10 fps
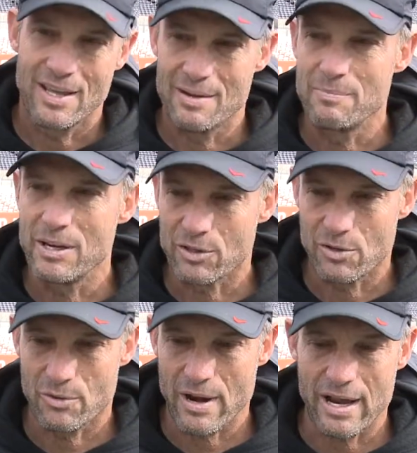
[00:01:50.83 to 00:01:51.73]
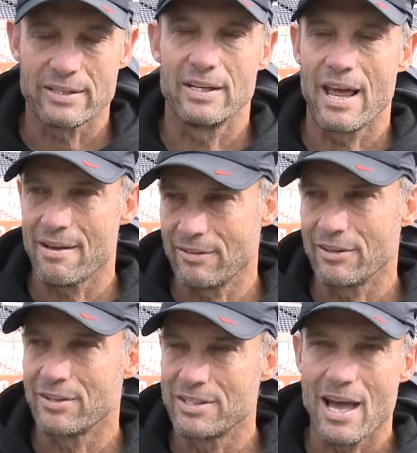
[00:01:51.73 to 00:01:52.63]
and being correct and having
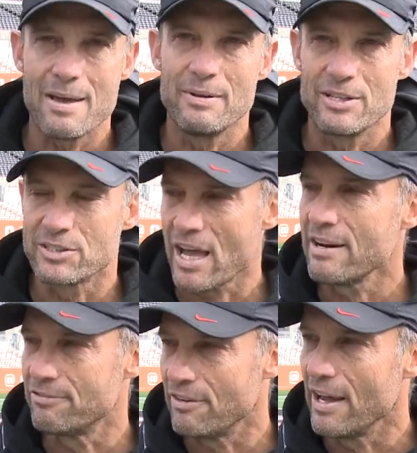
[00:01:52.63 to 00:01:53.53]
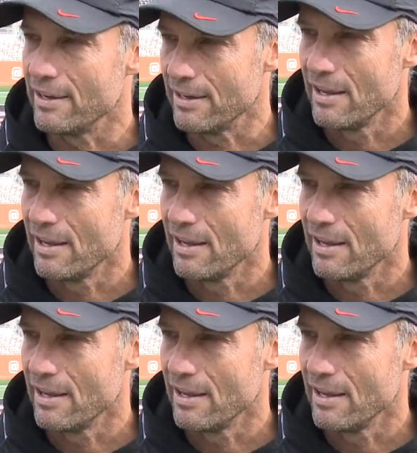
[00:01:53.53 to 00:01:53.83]
good timing. It's kind of fun